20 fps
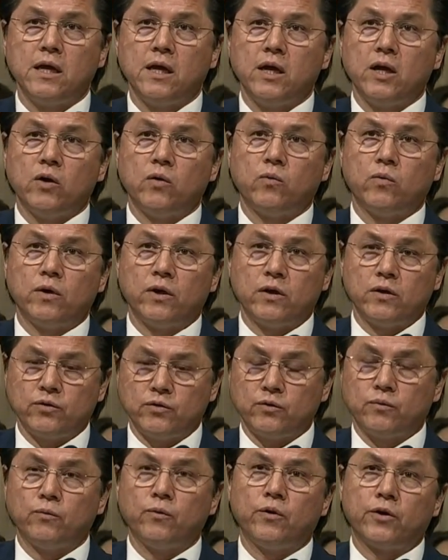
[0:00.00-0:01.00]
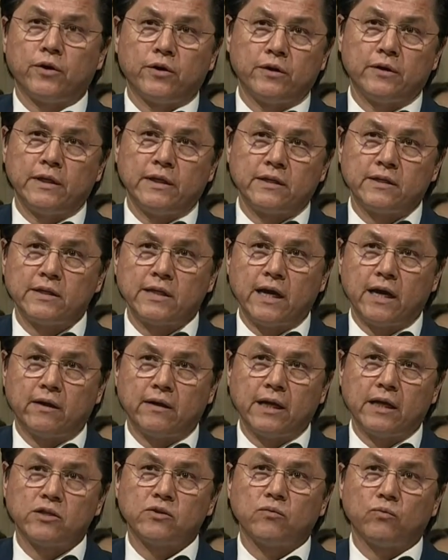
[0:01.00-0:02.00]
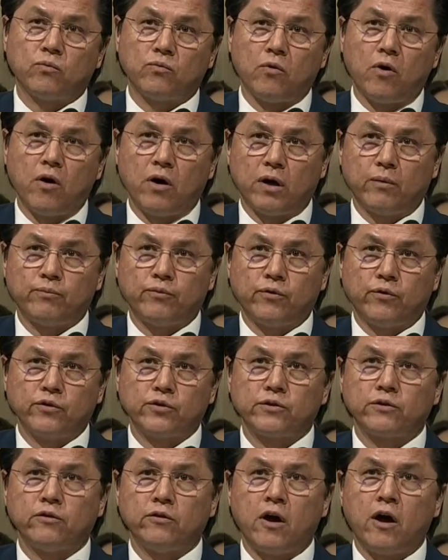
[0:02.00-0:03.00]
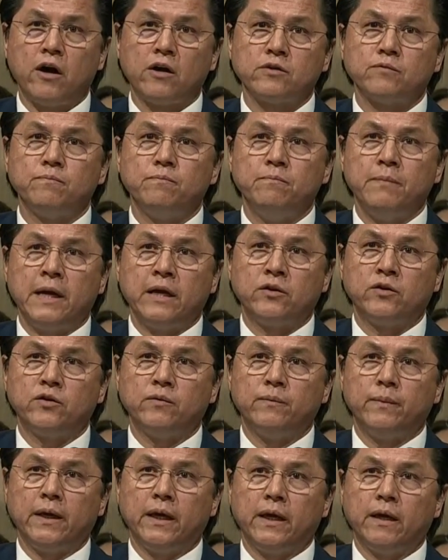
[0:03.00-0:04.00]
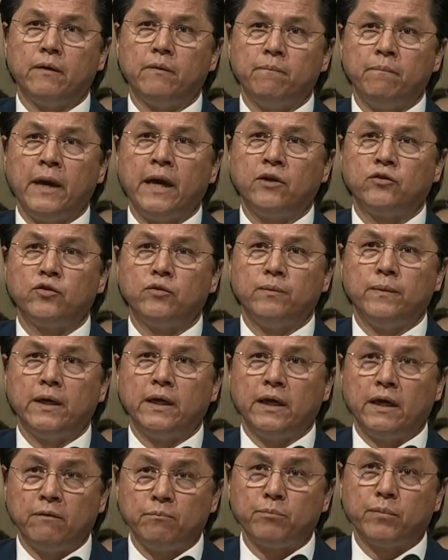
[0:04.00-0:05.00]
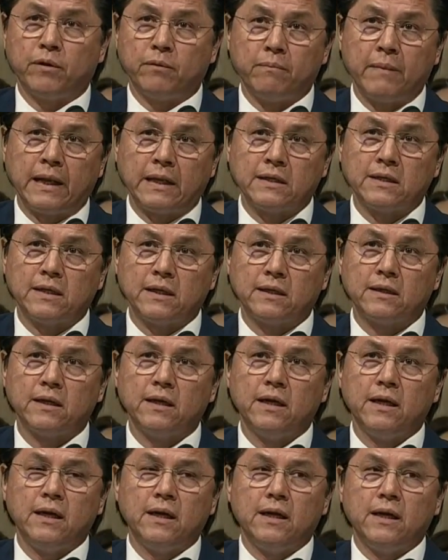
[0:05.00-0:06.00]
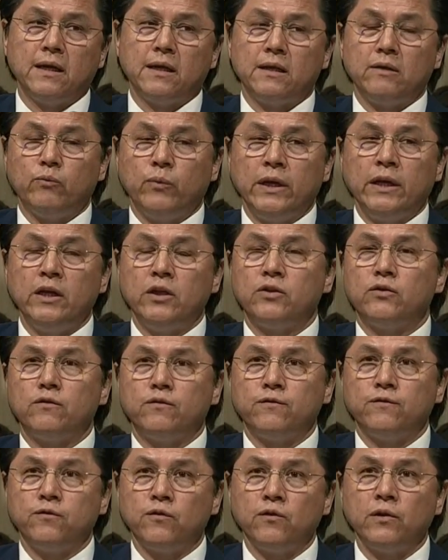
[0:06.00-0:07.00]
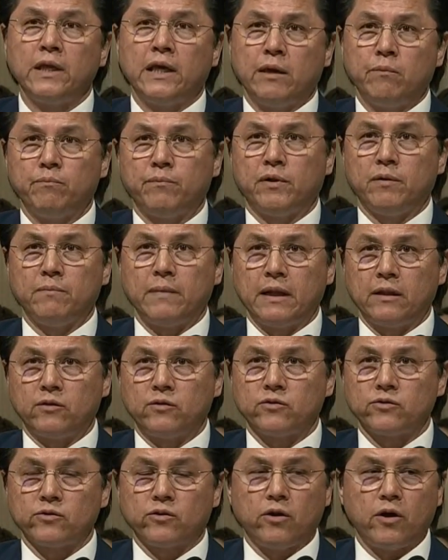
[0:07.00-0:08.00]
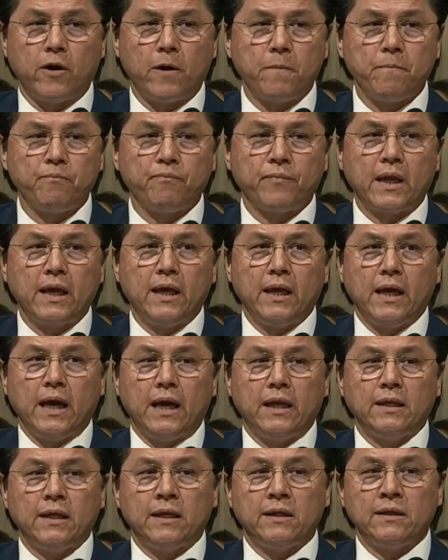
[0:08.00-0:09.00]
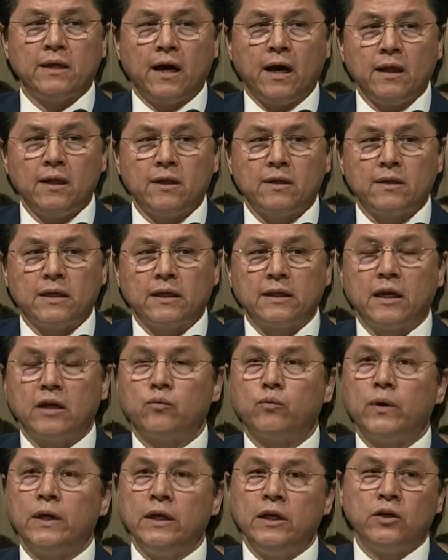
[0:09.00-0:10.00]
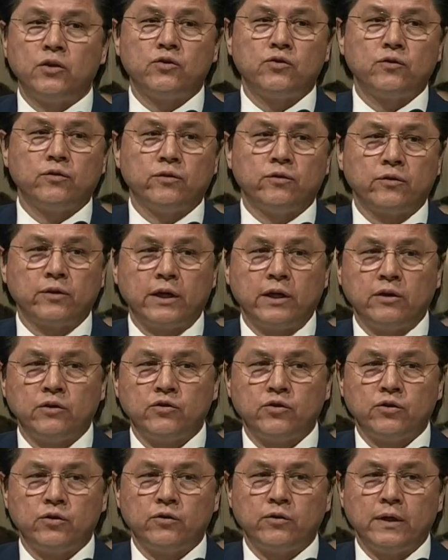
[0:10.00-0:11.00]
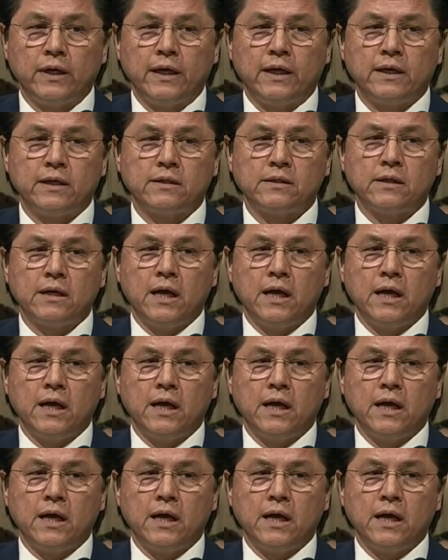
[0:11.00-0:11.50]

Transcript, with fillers: wanted to water this down. That's a wrong approach. Laws made to be implemented. We need to fully implement this law. And then the other thing that we need to look into is